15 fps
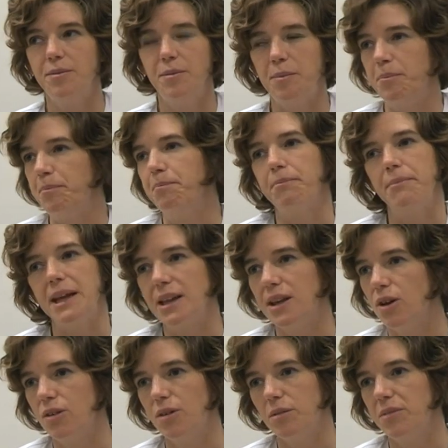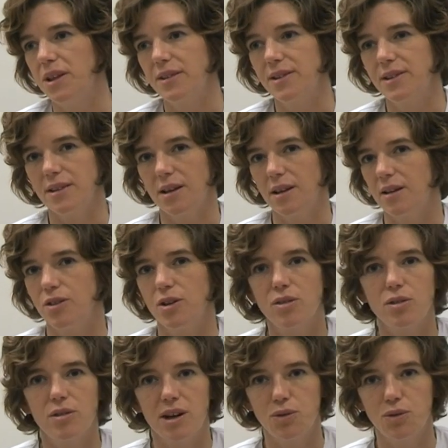many other that uh, Dr.